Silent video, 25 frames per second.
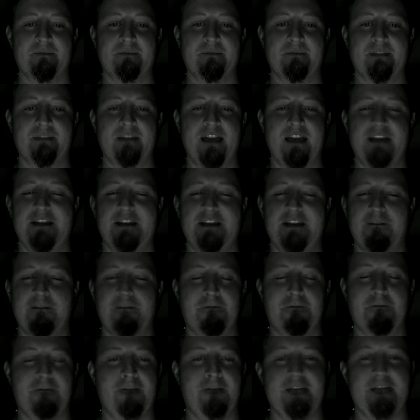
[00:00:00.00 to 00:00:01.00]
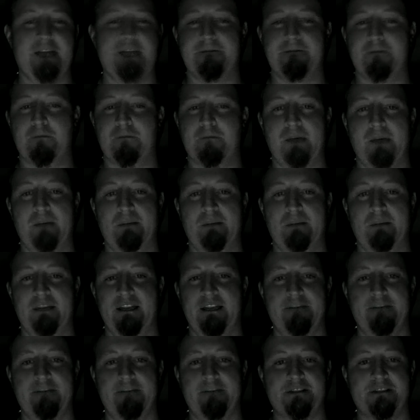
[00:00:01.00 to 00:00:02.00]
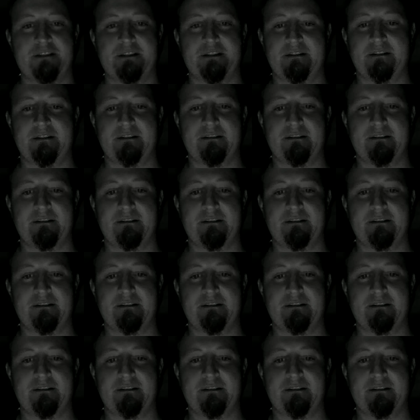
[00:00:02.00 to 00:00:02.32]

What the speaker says: I never fight for my beliefs.